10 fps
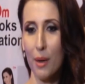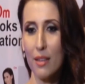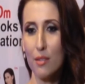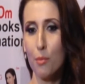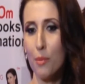
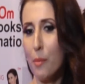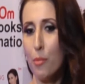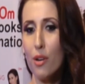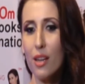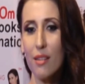so my
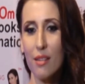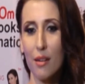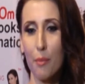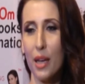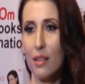book is
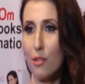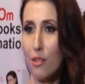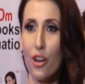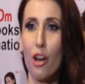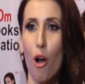based on
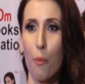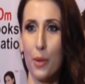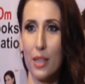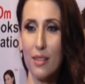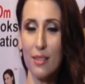three
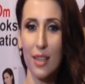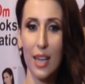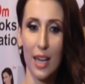components.